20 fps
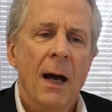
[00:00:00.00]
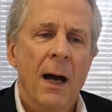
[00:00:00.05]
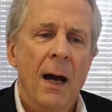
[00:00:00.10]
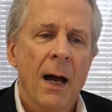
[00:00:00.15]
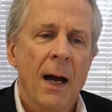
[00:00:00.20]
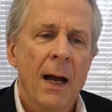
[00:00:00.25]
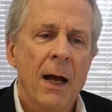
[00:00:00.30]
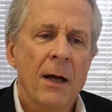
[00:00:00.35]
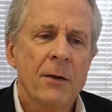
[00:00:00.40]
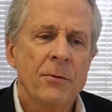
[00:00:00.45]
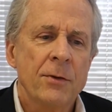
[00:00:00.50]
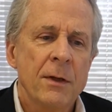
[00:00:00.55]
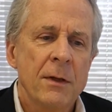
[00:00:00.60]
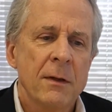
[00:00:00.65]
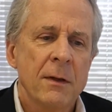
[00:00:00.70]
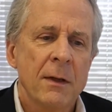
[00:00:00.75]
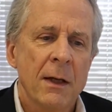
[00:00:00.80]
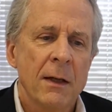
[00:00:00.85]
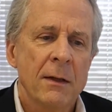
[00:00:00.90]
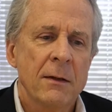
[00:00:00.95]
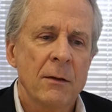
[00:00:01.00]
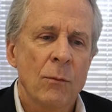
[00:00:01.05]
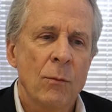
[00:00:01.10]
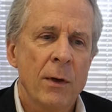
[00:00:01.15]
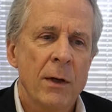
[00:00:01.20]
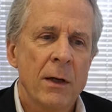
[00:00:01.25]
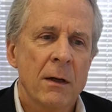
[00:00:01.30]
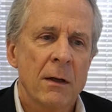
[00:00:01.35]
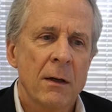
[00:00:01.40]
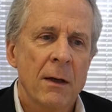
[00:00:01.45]
I actually think that
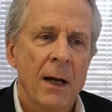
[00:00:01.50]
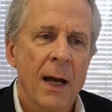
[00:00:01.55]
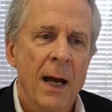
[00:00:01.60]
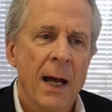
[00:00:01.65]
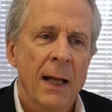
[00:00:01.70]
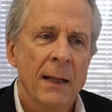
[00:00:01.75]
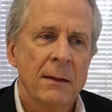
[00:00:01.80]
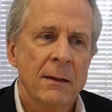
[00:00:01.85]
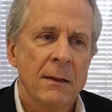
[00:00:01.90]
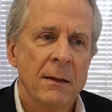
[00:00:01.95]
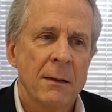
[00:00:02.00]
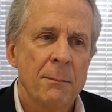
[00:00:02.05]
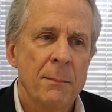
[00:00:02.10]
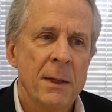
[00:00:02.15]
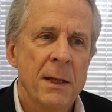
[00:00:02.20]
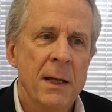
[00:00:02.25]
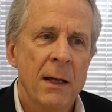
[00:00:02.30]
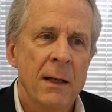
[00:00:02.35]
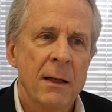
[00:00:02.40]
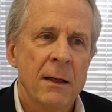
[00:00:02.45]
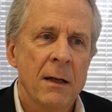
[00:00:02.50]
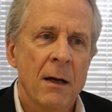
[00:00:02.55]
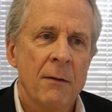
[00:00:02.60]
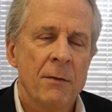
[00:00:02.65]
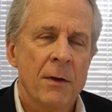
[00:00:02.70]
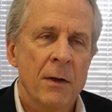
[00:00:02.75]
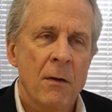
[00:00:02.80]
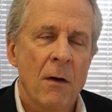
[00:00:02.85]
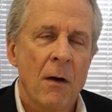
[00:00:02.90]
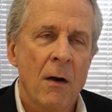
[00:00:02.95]
we are at the beginning of
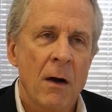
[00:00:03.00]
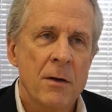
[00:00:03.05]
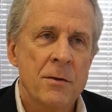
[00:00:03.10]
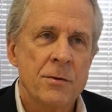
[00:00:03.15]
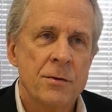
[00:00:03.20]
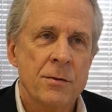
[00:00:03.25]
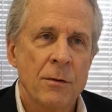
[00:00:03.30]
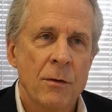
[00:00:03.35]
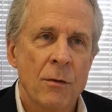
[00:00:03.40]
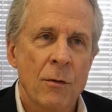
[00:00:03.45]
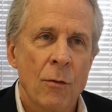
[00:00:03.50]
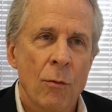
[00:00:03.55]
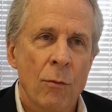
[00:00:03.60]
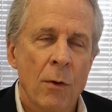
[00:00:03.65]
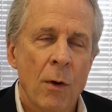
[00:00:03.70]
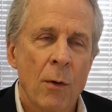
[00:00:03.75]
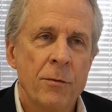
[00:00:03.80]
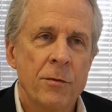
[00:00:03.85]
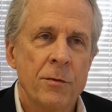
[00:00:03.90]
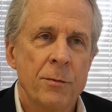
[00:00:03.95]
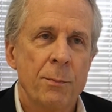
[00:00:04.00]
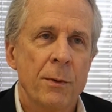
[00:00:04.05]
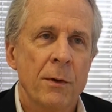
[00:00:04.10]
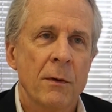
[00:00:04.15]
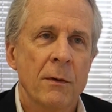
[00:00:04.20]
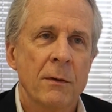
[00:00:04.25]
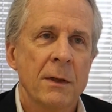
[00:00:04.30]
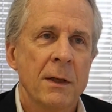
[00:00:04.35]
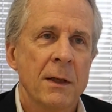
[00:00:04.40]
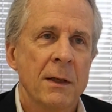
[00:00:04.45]
a large growth
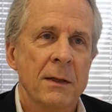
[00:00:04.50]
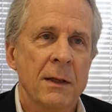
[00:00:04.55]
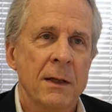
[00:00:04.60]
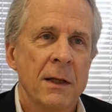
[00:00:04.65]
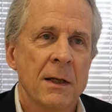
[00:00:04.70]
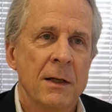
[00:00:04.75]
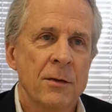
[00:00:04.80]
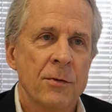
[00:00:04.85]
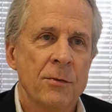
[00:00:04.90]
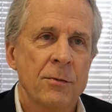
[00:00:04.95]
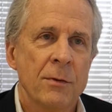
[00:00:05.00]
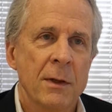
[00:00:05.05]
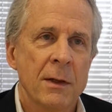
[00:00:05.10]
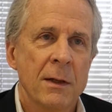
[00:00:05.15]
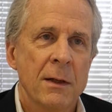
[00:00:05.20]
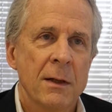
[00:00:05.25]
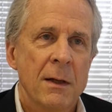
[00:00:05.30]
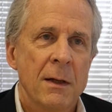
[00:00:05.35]
spurt in the industry.